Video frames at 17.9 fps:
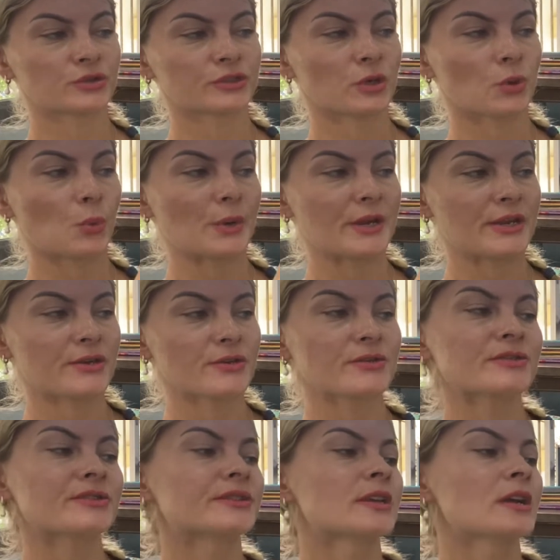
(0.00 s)
So we
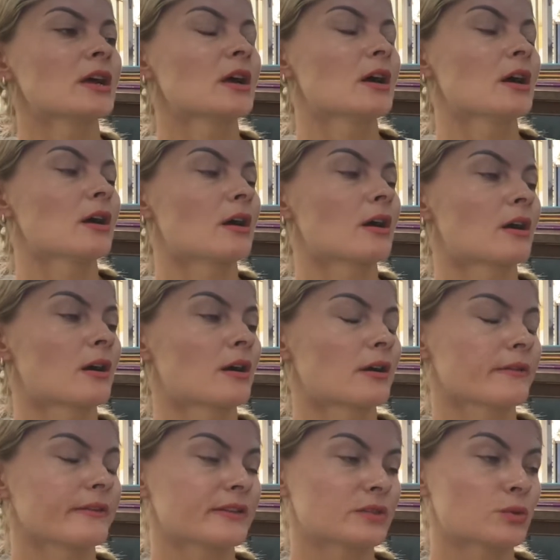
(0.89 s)
use
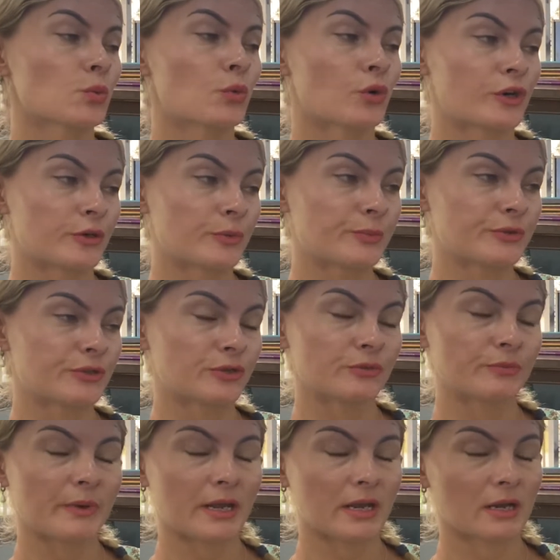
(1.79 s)
this verb to
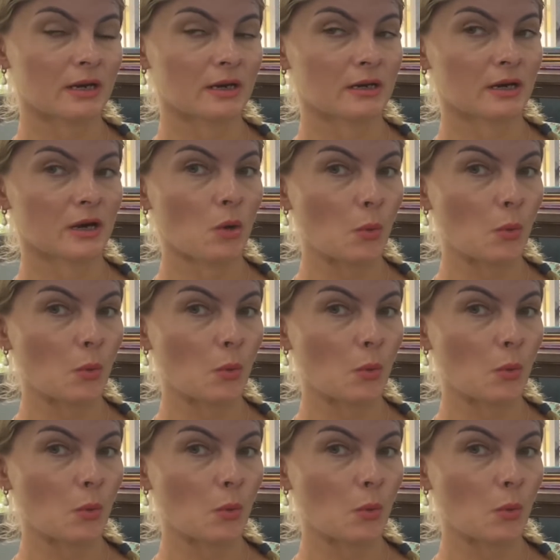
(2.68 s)
make a